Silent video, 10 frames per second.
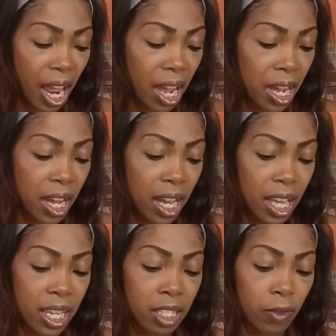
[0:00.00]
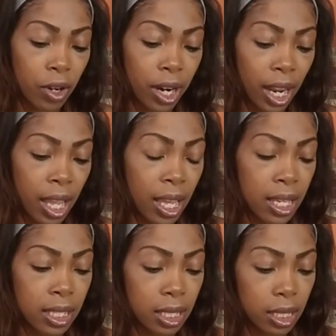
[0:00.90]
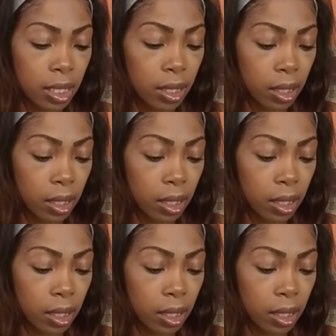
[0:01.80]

As far as